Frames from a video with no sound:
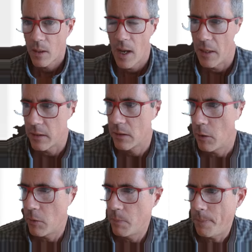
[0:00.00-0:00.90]
I'll
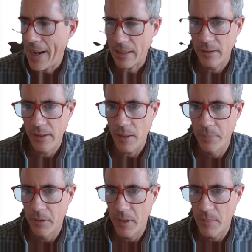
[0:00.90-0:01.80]
go back to the
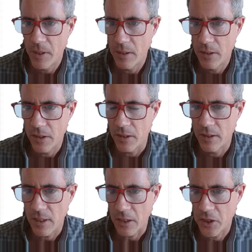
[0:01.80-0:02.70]
upload images
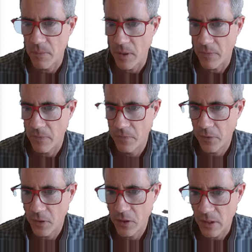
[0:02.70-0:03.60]
section, but
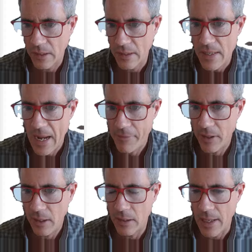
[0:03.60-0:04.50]
first let's
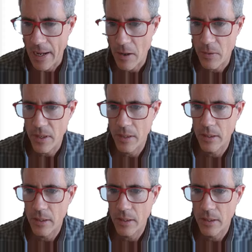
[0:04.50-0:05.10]
navigate down